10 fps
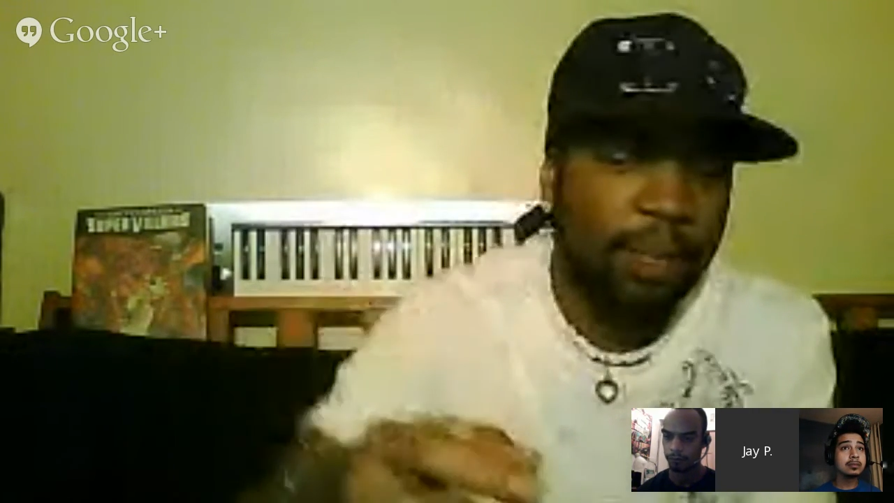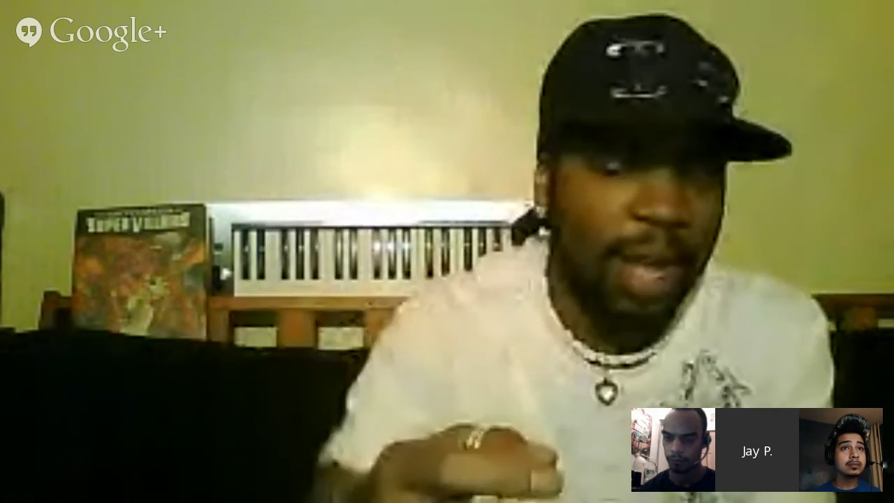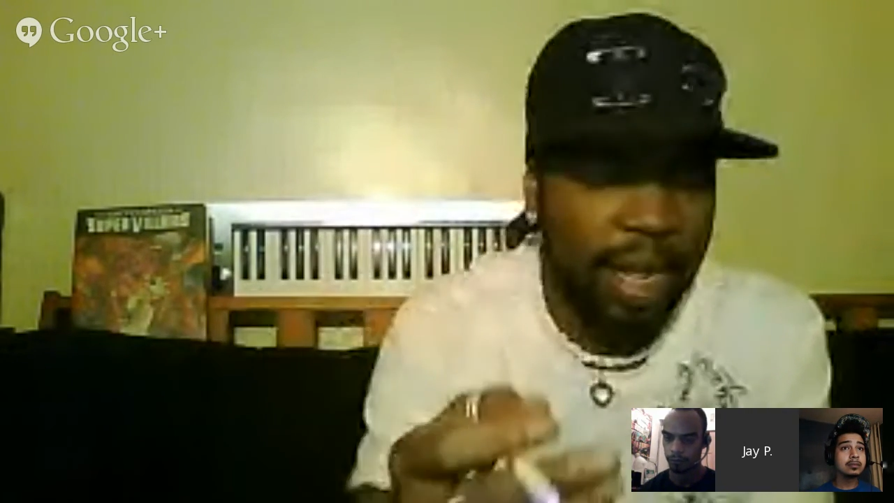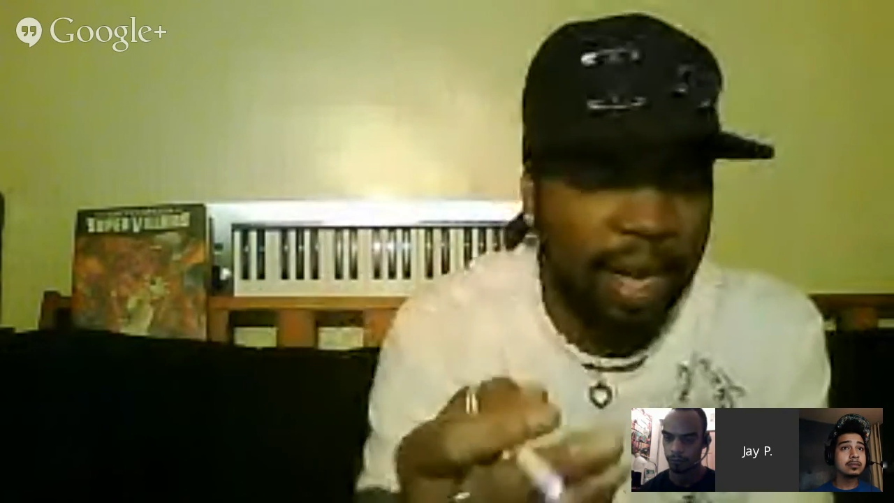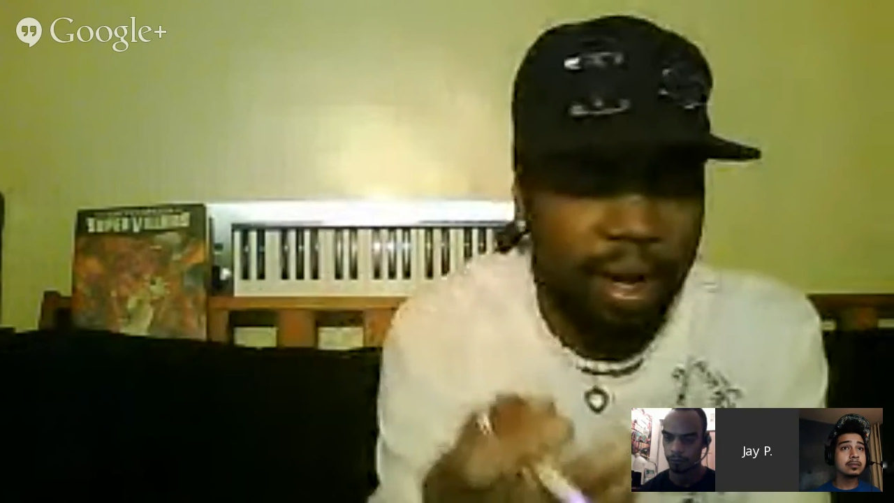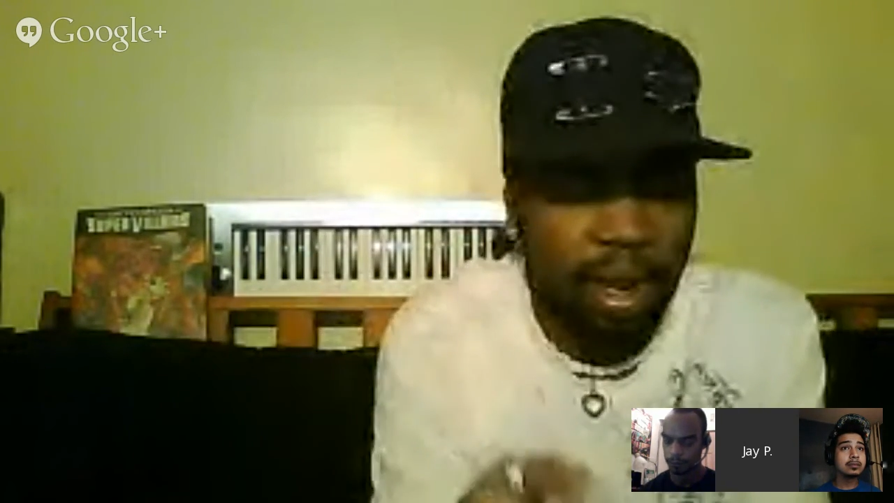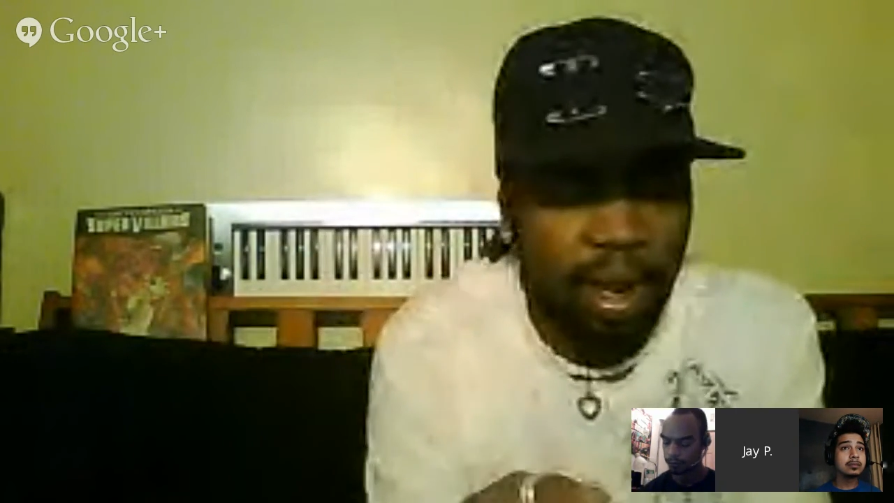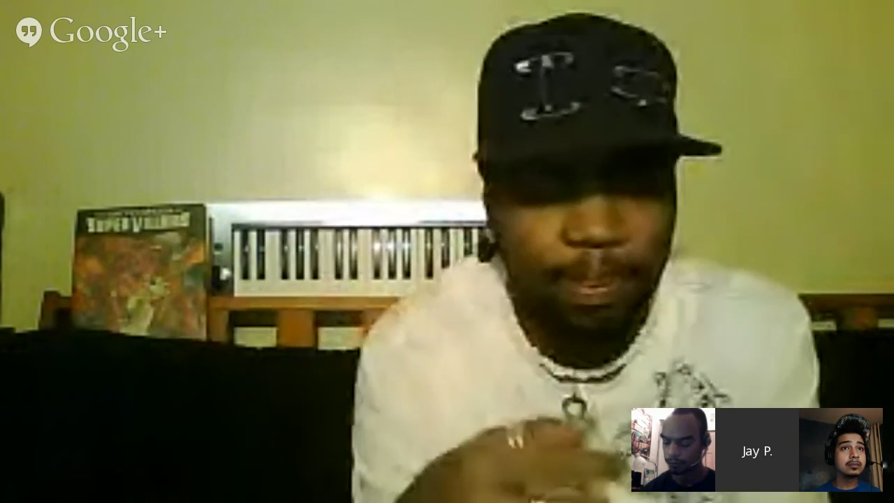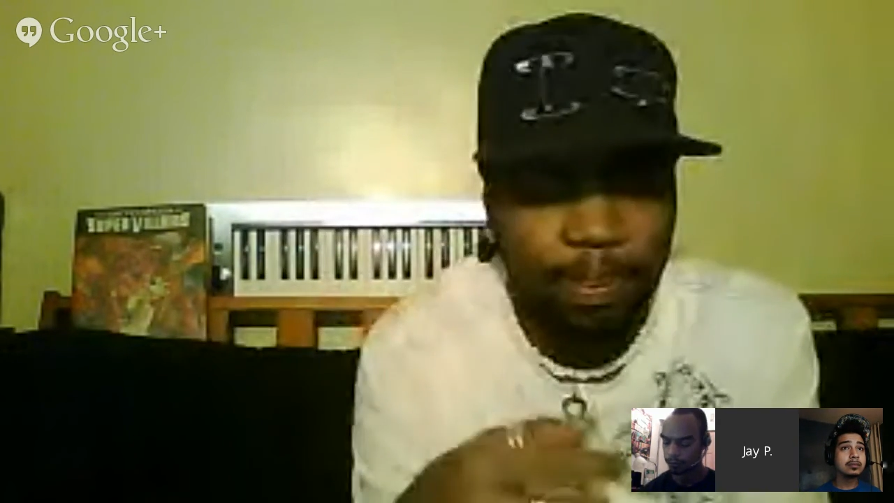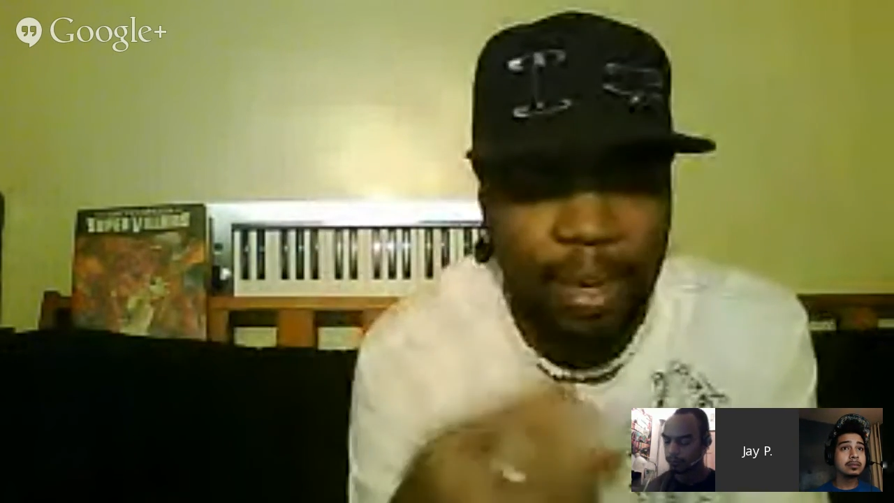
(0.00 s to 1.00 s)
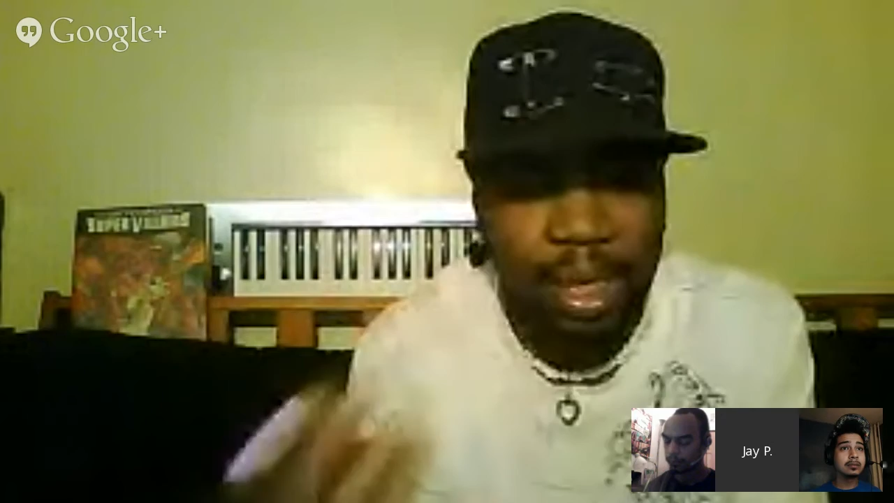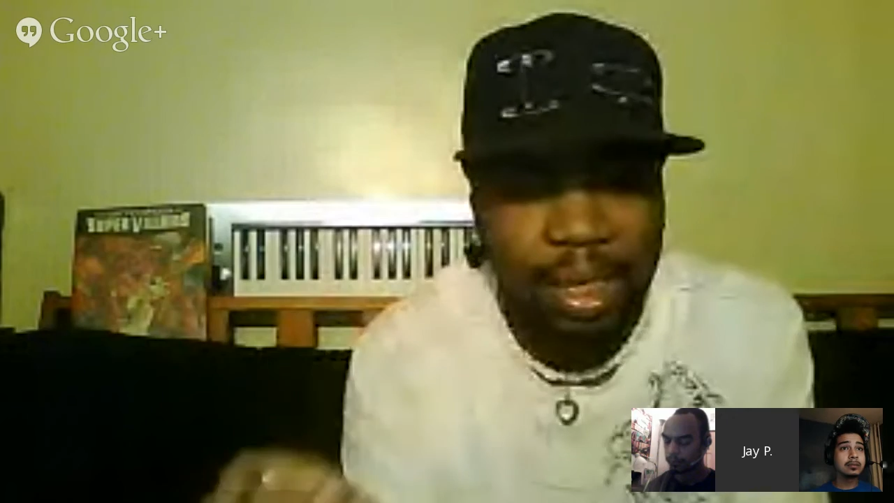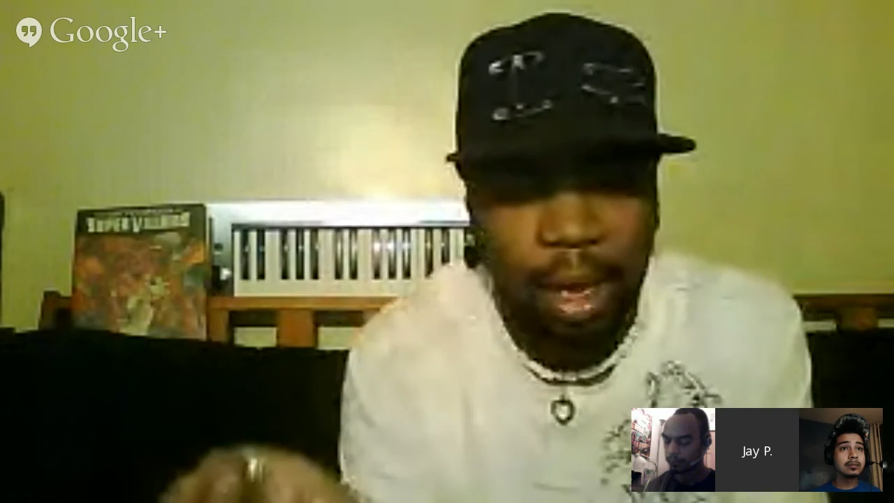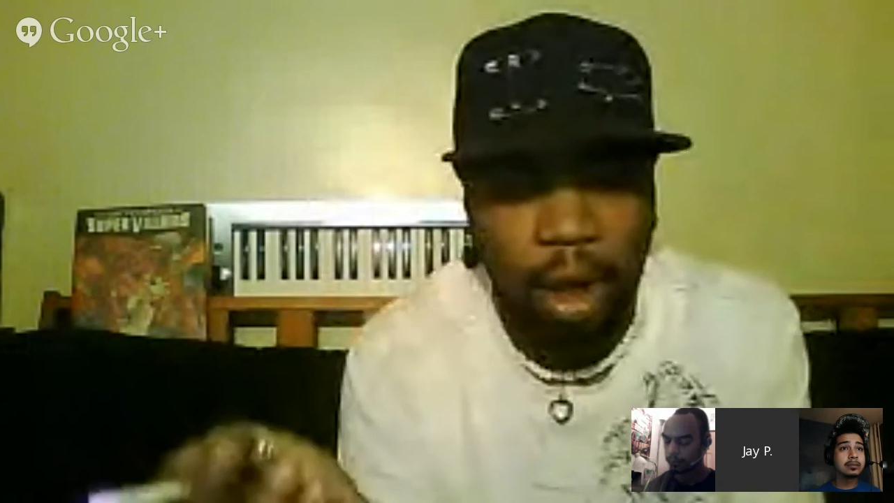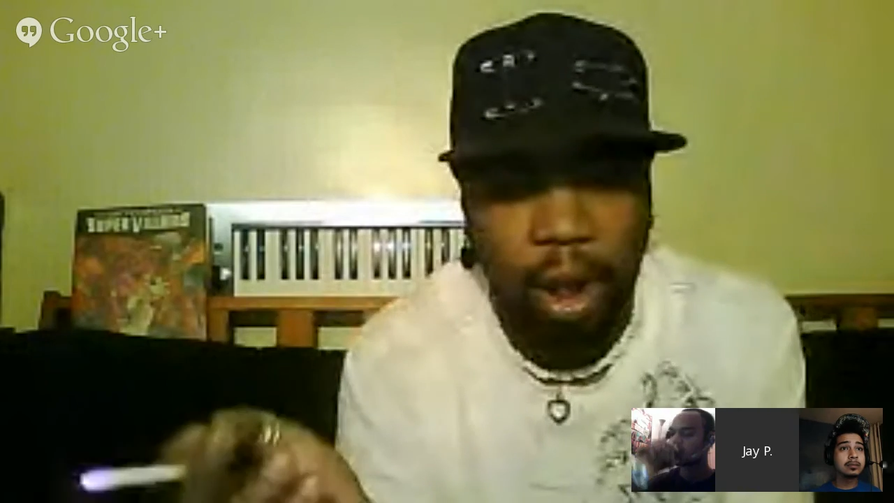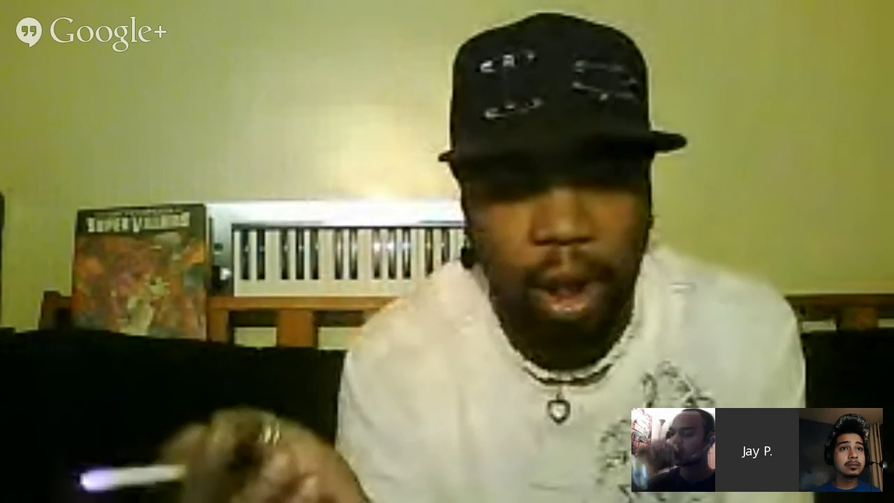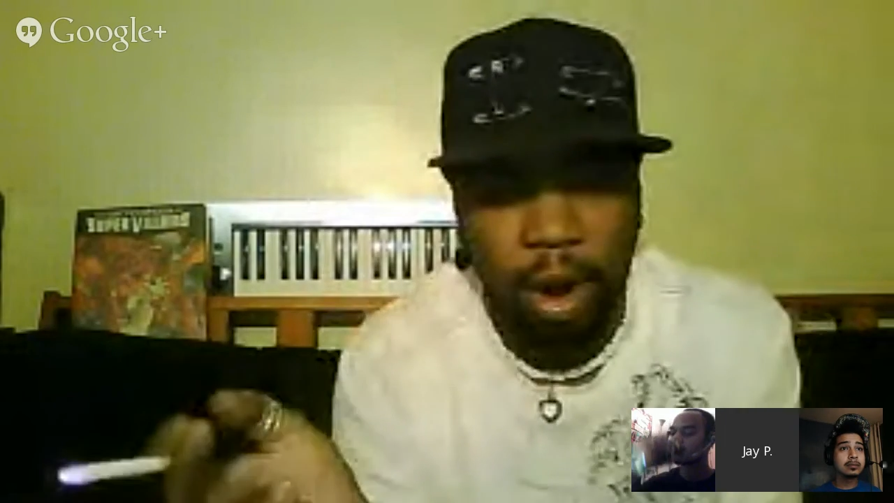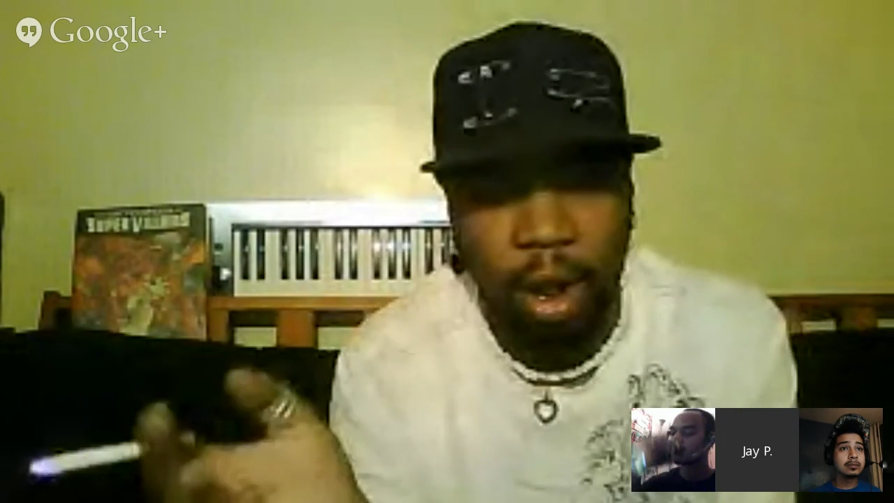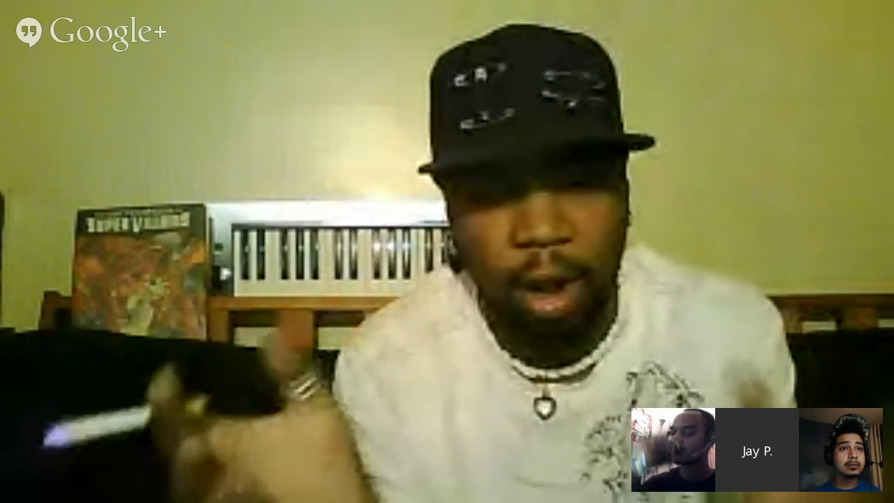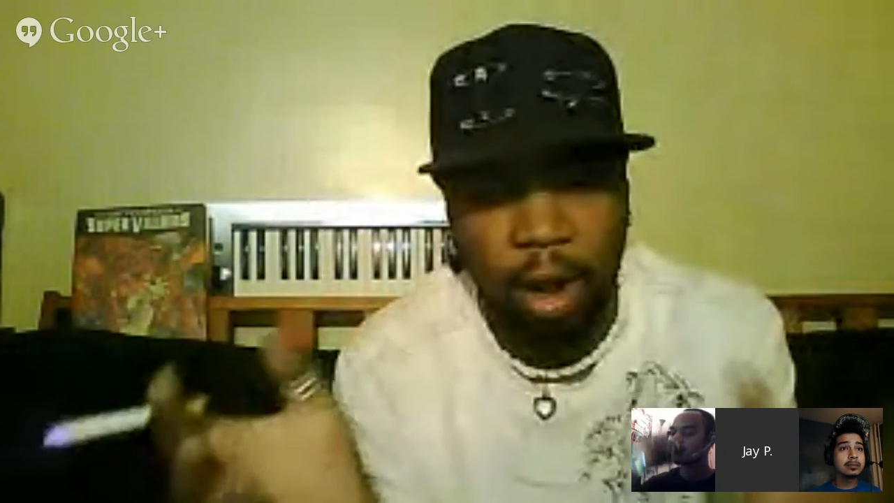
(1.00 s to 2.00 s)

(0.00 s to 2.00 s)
and beats are a